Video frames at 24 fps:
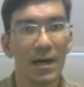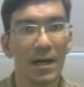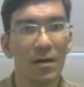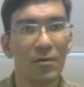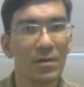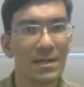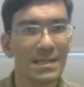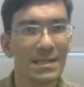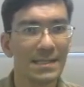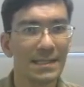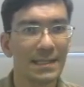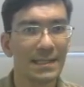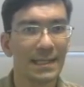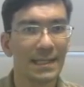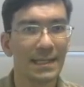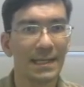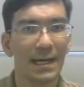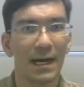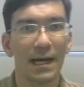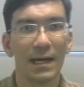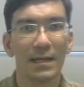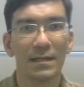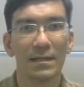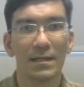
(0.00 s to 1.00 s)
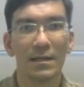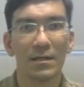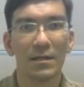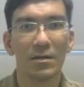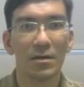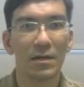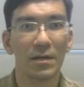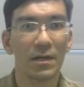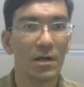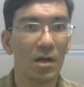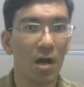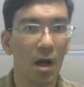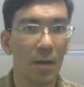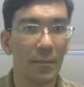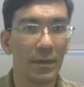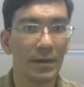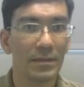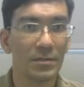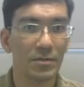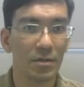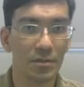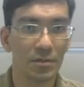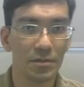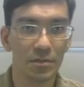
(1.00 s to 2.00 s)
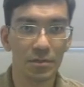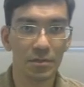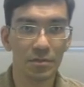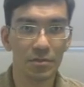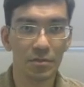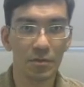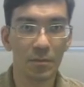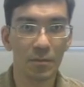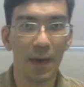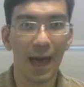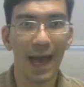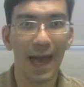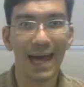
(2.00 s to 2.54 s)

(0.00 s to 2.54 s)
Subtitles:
Recently, I got a comment on YouTube